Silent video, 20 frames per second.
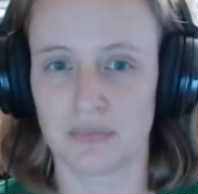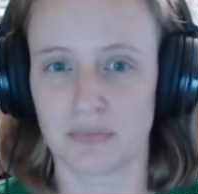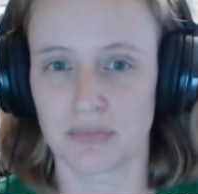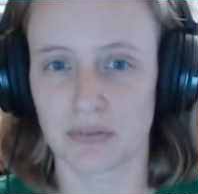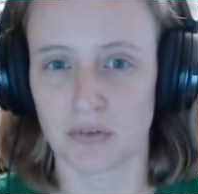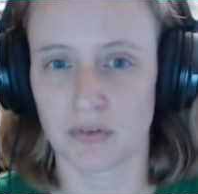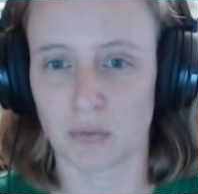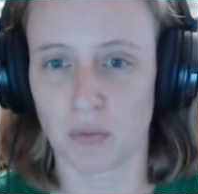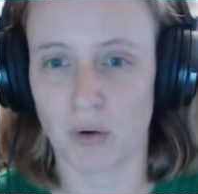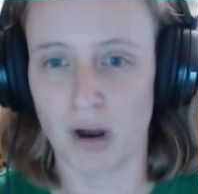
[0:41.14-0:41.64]

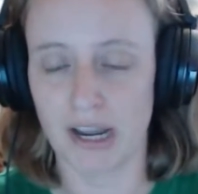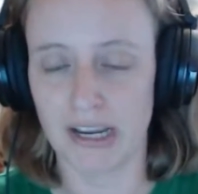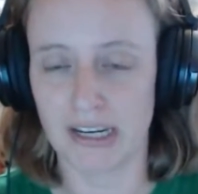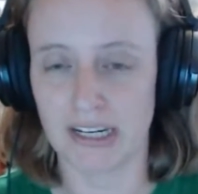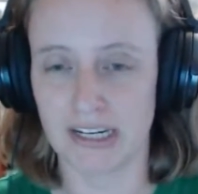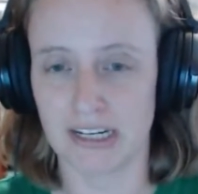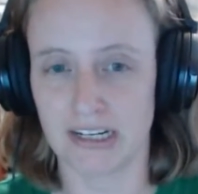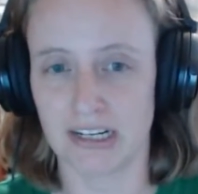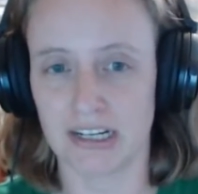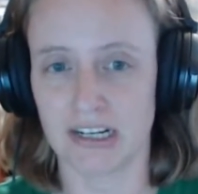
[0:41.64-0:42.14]
why
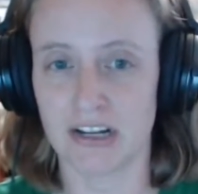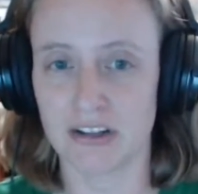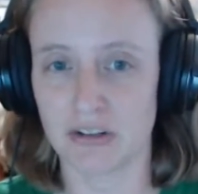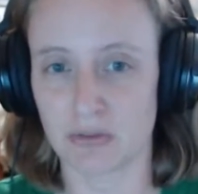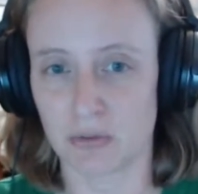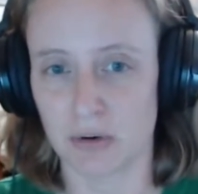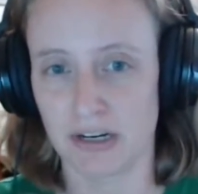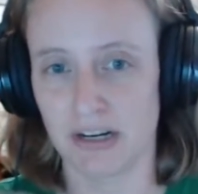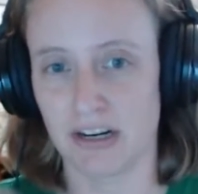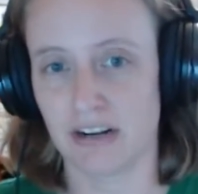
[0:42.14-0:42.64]
get another
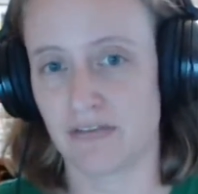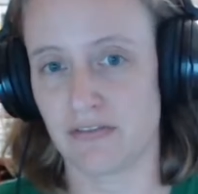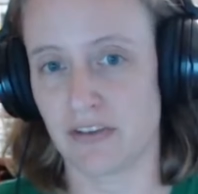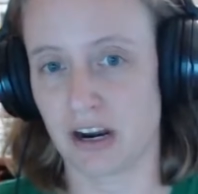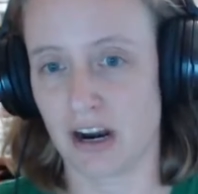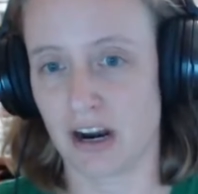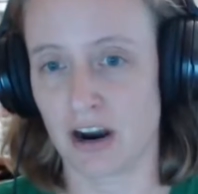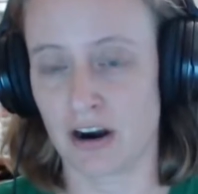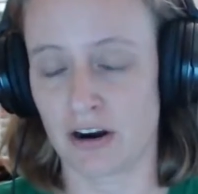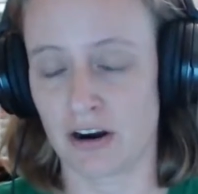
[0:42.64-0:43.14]
one if I
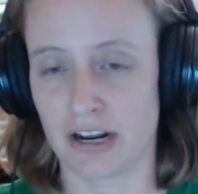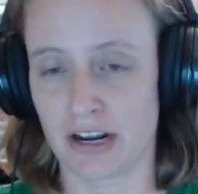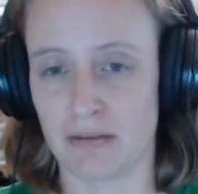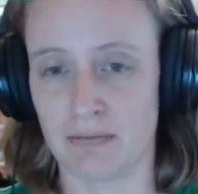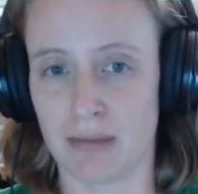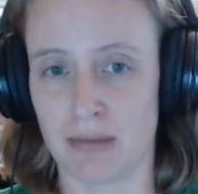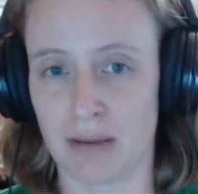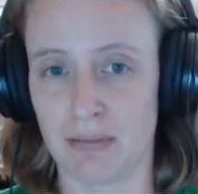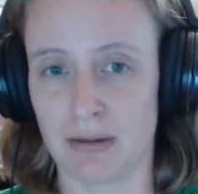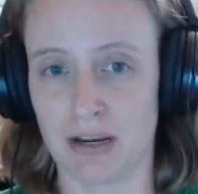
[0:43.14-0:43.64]
already
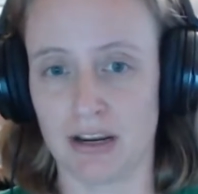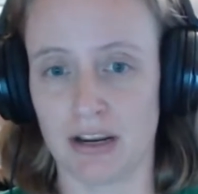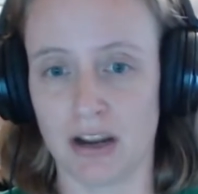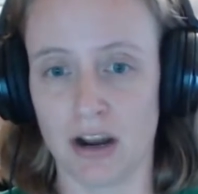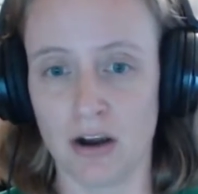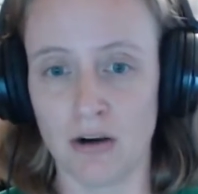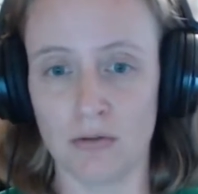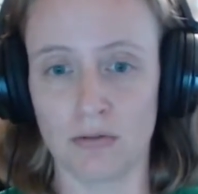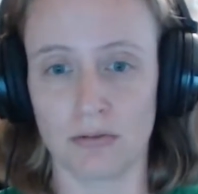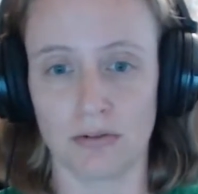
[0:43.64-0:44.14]
maybe
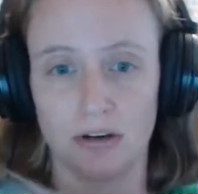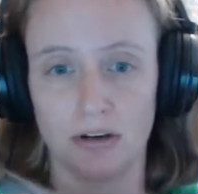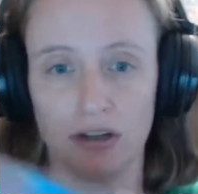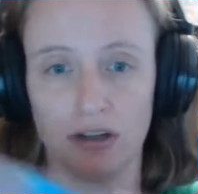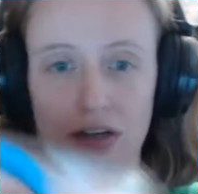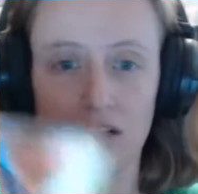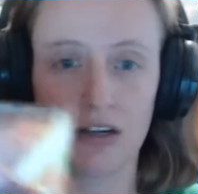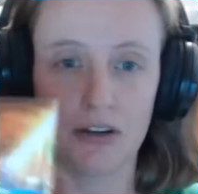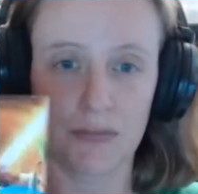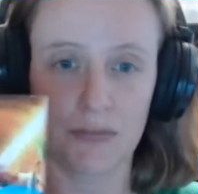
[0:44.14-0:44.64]
own
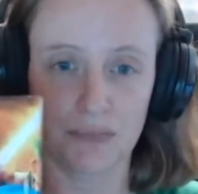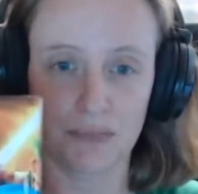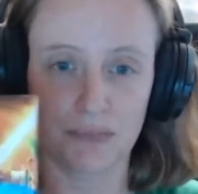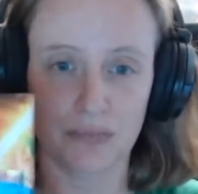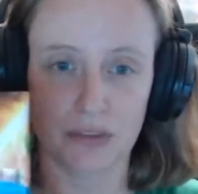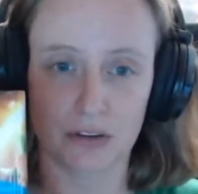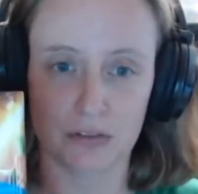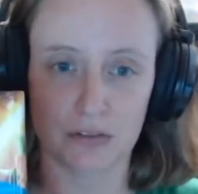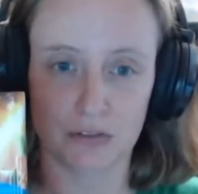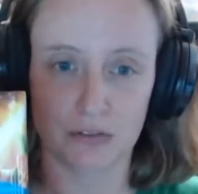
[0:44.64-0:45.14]

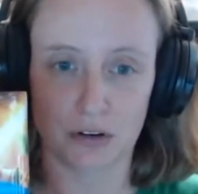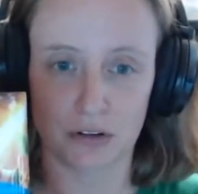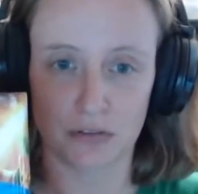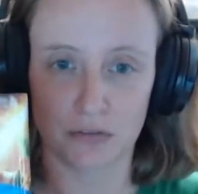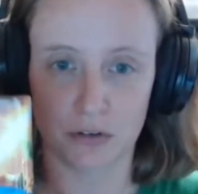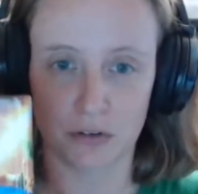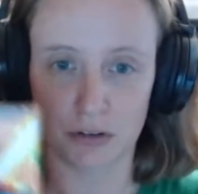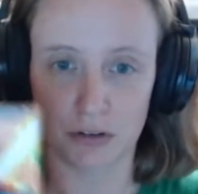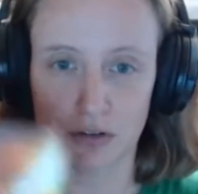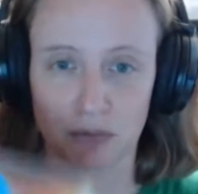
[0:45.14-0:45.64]
for,
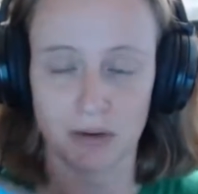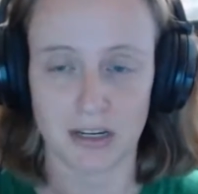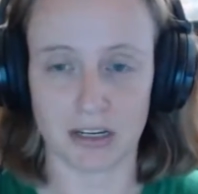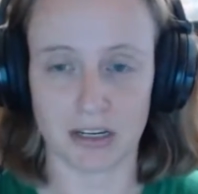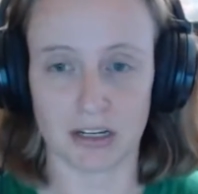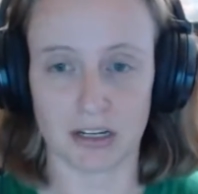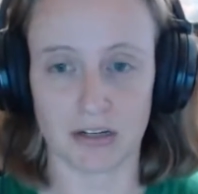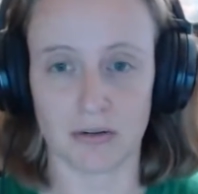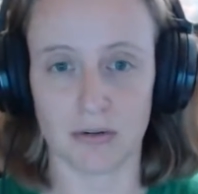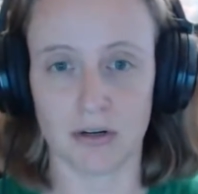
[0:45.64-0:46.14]
for the Wii
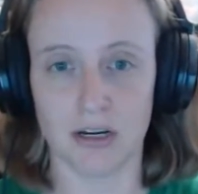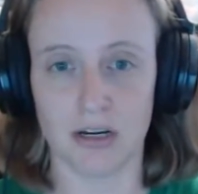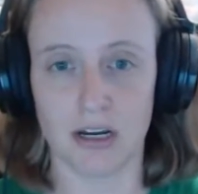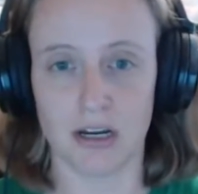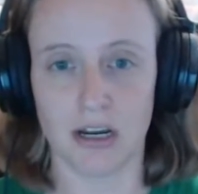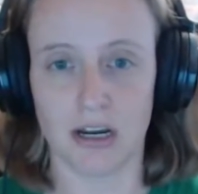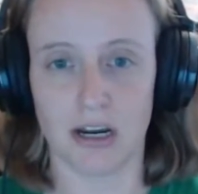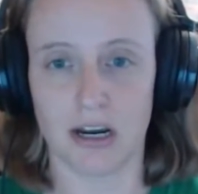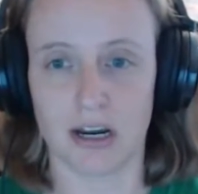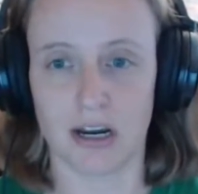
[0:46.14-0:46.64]
U?
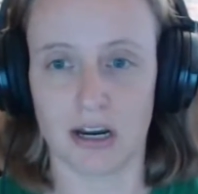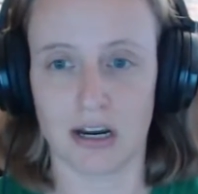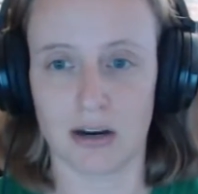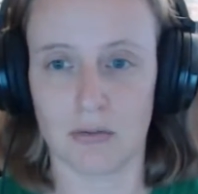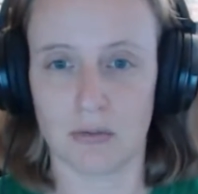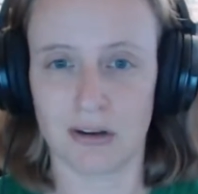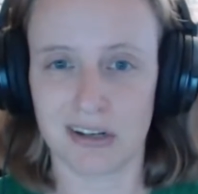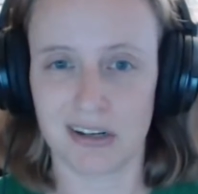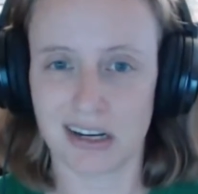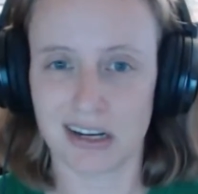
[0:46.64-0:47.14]
Uh,
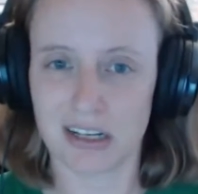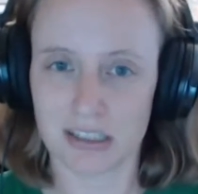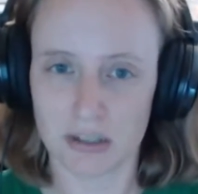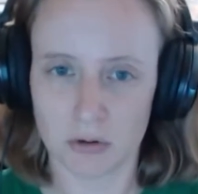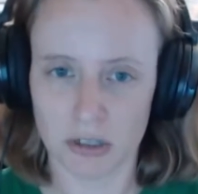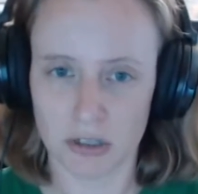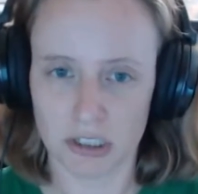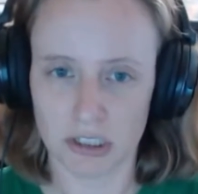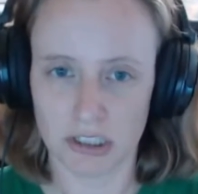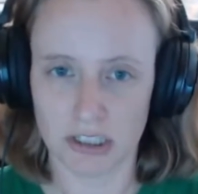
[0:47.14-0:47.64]
well, I guess the
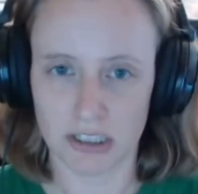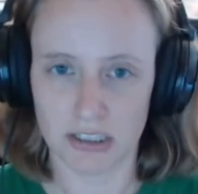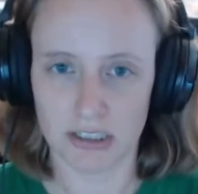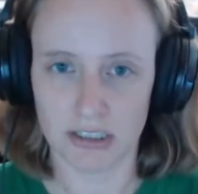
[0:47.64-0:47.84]
question is,